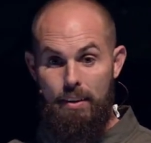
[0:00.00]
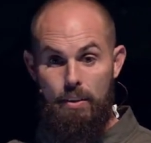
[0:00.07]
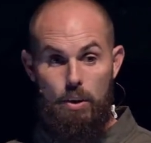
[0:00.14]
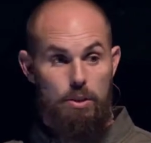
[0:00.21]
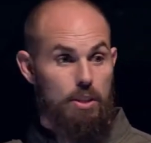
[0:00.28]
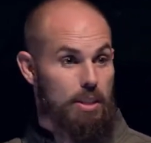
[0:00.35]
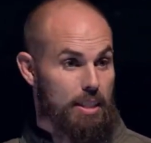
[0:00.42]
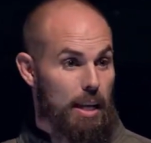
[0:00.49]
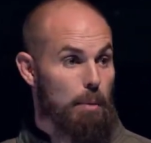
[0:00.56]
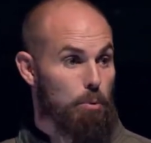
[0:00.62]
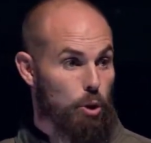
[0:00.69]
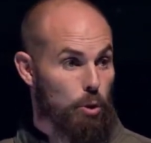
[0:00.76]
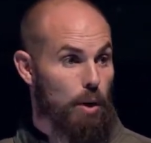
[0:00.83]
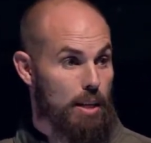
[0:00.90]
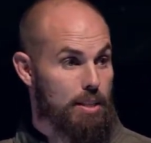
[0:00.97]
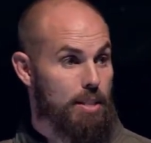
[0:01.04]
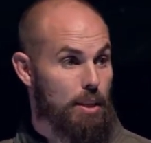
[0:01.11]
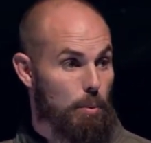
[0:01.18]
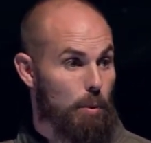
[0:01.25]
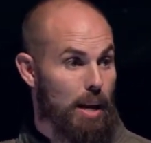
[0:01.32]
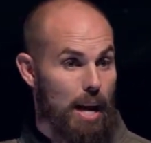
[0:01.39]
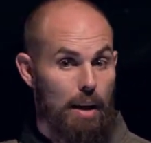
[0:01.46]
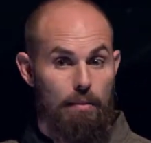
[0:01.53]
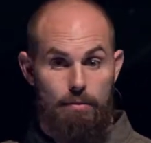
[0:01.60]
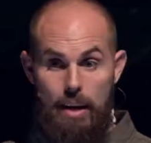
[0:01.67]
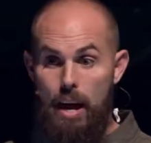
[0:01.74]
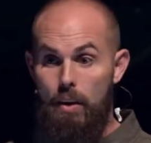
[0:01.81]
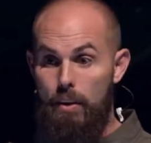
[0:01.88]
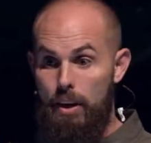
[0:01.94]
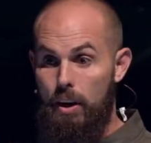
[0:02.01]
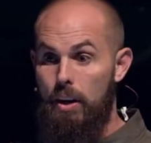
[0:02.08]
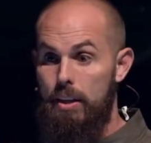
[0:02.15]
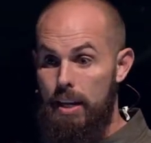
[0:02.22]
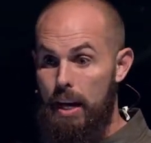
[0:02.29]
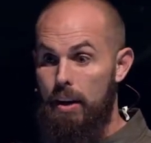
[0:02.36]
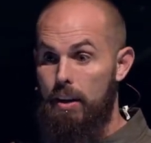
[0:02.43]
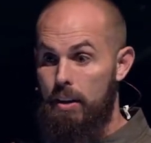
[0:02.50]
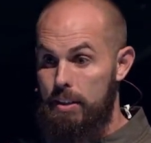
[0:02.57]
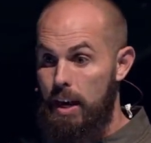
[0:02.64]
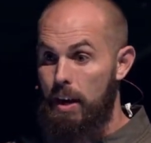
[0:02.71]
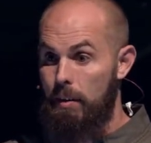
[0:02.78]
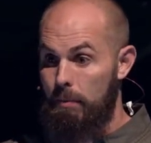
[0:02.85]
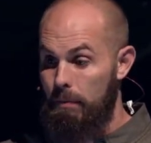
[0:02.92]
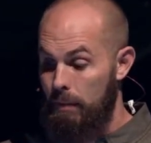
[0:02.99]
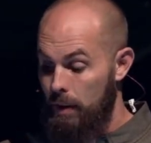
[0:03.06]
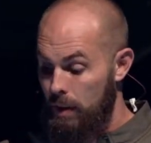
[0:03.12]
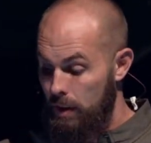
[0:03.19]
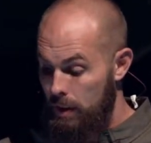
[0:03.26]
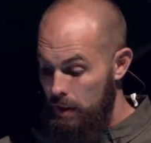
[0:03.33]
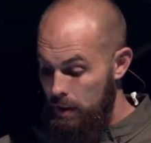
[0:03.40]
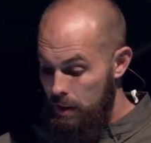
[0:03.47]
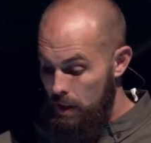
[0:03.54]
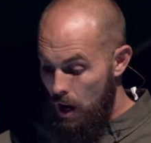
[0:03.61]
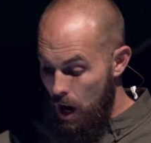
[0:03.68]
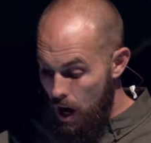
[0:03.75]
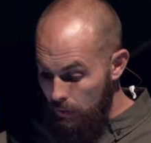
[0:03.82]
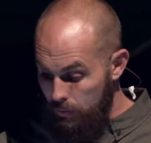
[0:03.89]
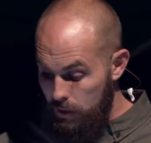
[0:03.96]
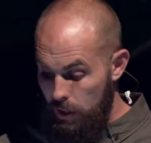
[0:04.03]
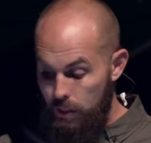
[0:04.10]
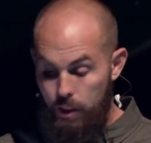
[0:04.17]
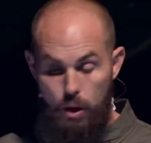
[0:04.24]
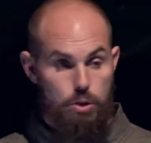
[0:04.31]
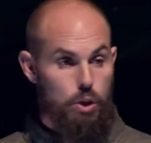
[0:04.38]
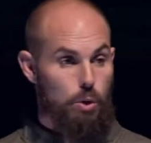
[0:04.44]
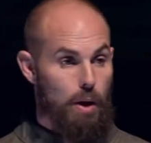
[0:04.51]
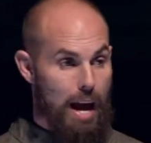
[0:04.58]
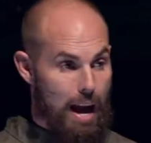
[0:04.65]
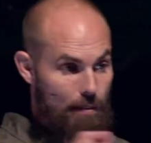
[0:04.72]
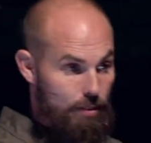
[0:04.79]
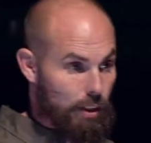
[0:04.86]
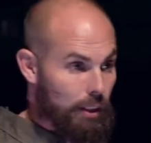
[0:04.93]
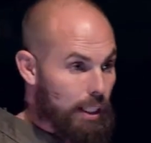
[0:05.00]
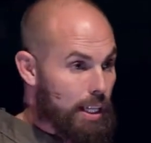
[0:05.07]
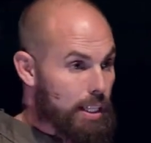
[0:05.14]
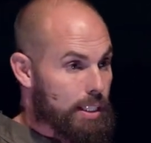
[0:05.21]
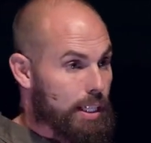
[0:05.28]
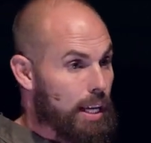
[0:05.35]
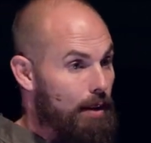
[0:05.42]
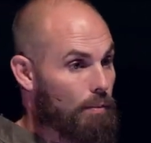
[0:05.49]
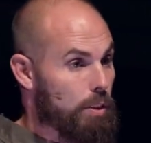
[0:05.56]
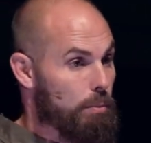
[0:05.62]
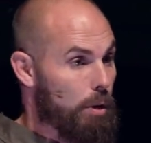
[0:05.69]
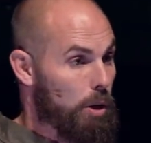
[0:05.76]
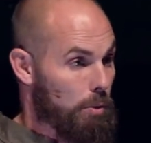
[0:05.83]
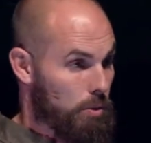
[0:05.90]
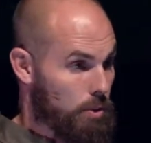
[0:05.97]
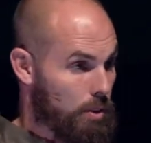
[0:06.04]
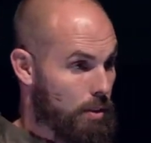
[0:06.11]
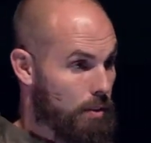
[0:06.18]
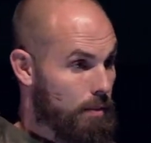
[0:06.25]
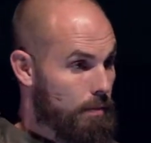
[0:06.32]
Those are the same trends that we have now in our day and our time. Often, those who have the least give the most.